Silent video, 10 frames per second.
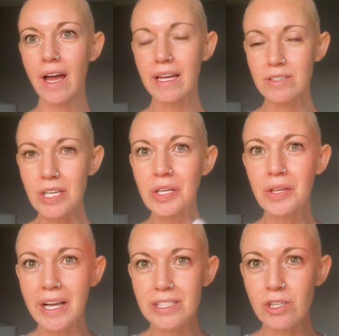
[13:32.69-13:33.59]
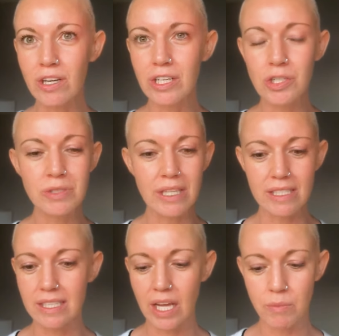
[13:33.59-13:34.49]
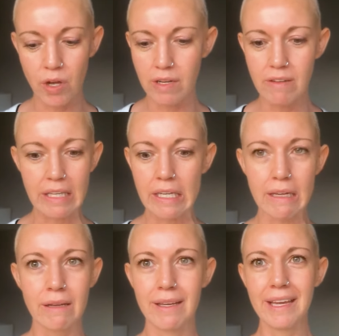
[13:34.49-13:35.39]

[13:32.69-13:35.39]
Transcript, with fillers: until I started using this. Like, I'm not even kidding.